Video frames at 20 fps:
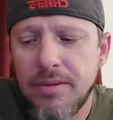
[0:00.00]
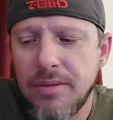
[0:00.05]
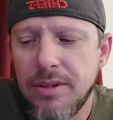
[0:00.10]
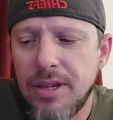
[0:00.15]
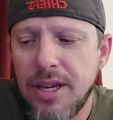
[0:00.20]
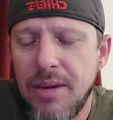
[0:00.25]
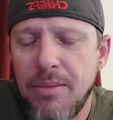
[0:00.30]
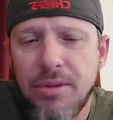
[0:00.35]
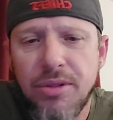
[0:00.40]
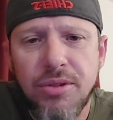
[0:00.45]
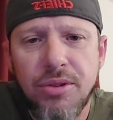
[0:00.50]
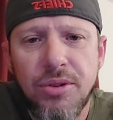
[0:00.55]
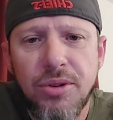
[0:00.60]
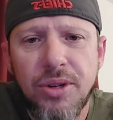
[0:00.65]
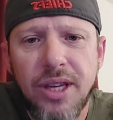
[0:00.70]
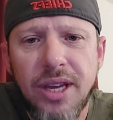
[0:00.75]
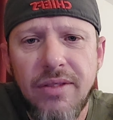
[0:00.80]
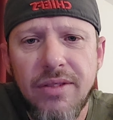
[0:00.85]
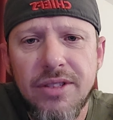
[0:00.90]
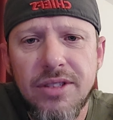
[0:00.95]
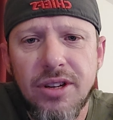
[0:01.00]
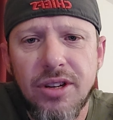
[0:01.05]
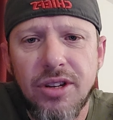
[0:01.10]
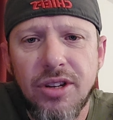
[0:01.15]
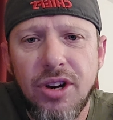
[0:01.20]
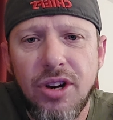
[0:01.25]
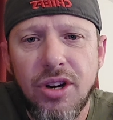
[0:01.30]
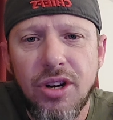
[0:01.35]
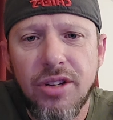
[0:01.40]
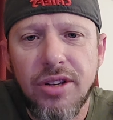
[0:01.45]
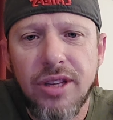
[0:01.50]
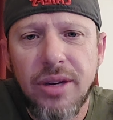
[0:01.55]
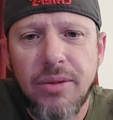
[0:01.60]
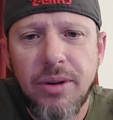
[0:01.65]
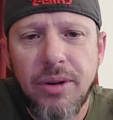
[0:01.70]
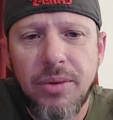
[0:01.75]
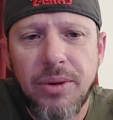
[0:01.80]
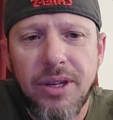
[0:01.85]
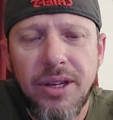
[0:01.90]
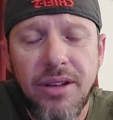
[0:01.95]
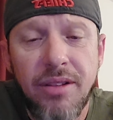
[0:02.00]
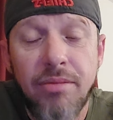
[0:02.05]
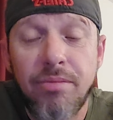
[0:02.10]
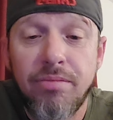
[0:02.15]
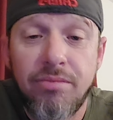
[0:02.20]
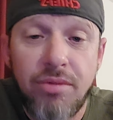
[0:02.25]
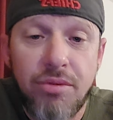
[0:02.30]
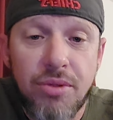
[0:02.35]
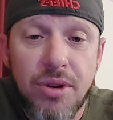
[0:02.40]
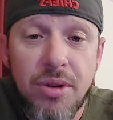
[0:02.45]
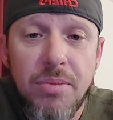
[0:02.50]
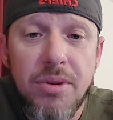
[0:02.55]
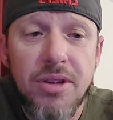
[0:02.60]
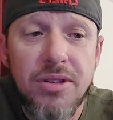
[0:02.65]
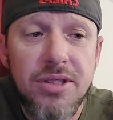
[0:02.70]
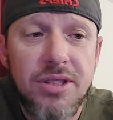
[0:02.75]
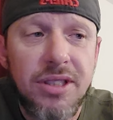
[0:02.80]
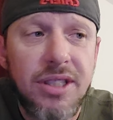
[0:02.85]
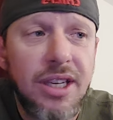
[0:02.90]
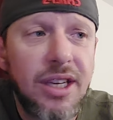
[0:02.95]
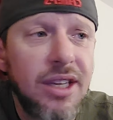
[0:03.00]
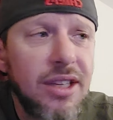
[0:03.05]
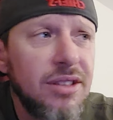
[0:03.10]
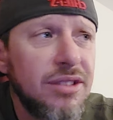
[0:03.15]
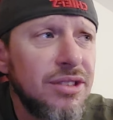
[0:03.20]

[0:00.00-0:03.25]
came through and gave us our card. That way we get 3 meals a day.